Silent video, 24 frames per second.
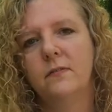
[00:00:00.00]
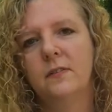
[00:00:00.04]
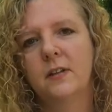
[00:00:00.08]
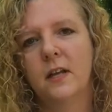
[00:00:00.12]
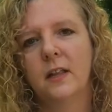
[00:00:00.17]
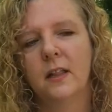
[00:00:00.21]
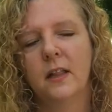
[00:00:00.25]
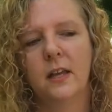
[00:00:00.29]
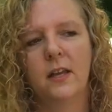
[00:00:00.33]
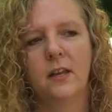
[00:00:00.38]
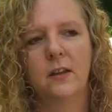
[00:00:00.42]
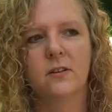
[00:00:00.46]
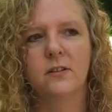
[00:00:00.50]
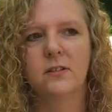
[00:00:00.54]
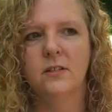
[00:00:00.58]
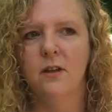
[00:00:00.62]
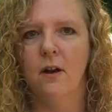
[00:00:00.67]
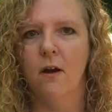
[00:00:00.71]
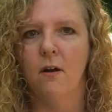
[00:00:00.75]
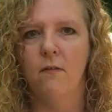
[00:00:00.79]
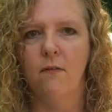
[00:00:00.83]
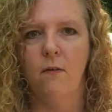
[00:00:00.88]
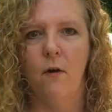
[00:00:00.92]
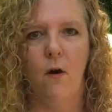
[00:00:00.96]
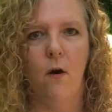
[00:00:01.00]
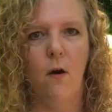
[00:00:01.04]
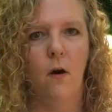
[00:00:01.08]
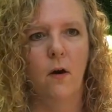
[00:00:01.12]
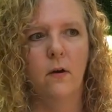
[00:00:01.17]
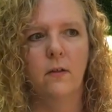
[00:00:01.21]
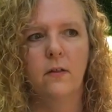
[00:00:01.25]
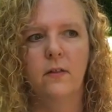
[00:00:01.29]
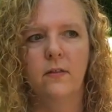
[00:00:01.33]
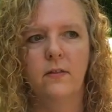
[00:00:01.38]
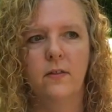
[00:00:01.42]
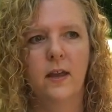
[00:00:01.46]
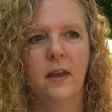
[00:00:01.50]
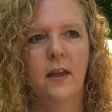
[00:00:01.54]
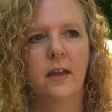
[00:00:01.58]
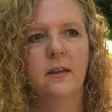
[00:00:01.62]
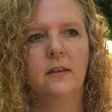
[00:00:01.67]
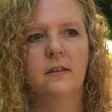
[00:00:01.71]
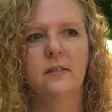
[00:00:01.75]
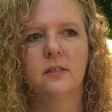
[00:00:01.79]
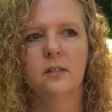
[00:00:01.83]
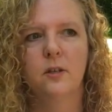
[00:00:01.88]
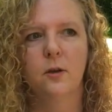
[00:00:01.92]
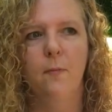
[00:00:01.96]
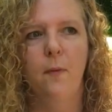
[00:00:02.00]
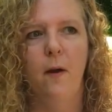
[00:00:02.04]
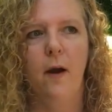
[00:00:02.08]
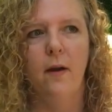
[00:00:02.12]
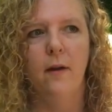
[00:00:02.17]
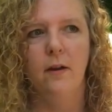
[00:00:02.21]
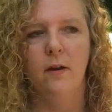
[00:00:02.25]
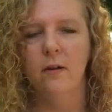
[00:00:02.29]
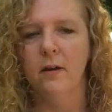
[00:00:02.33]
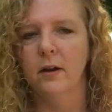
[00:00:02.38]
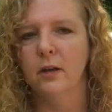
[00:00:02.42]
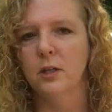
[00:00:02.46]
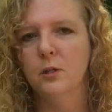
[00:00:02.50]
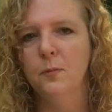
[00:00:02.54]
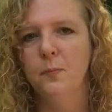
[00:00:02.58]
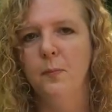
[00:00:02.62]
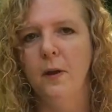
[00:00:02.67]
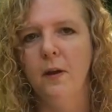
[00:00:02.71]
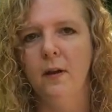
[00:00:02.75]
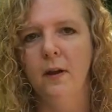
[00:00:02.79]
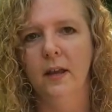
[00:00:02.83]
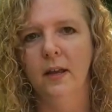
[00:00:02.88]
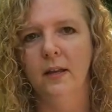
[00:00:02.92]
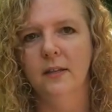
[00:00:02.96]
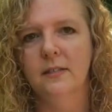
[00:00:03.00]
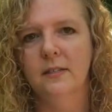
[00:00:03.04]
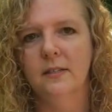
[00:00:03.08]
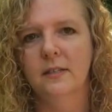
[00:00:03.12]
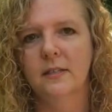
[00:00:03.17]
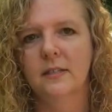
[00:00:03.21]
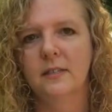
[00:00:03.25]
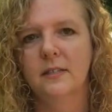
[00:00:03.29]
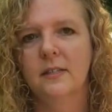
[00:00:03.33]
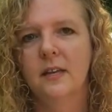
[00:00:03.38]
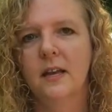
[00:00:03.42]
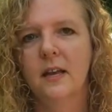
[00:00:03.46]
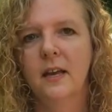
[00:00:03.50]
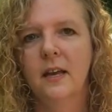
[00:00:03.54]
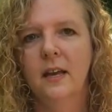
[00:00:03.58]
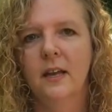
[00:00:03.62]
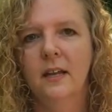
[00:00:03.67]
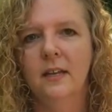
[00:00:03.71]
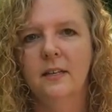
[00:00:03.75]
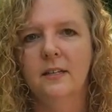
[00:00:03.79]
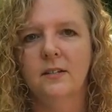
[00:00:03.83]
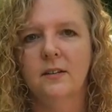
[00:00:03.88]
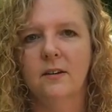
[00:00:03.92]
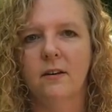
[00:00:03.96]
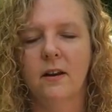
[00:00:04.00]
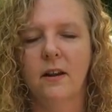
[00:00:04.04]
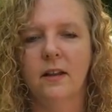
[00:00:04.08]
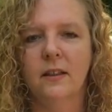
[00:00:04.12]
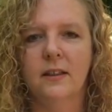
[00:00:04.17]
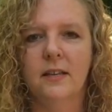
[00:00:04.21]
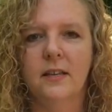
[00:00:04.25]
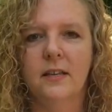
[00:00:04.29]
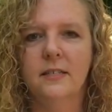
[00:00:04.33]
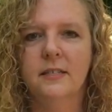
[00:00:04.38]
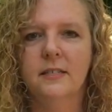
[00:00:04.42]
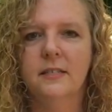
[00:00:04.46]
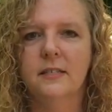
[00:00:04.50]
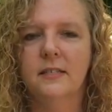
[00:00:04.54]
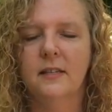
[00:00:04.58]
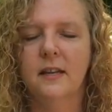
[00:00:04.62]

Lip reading: telling yourself all the things about your experiences during this